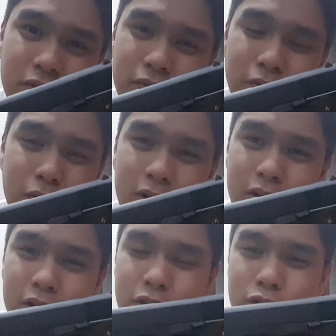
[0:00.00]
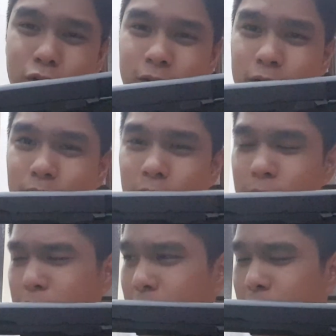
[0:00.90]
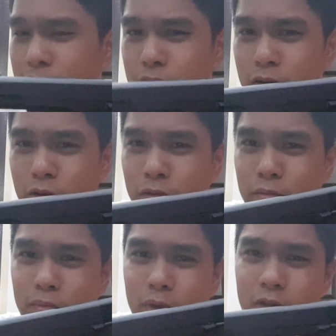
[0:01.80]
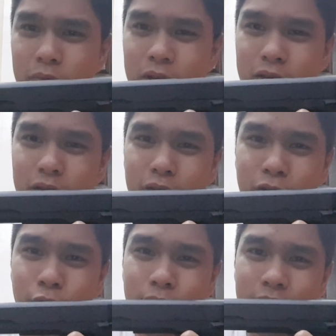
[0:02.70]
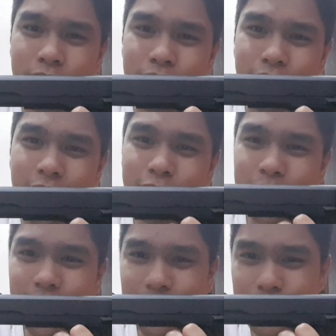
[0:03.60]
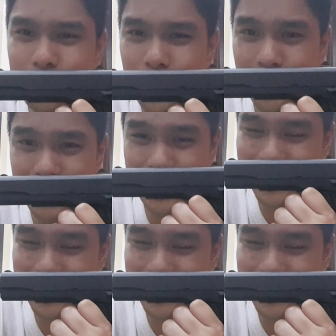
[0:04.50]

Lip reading: for a shorter period, you know, maybe do it in 5 minutes, but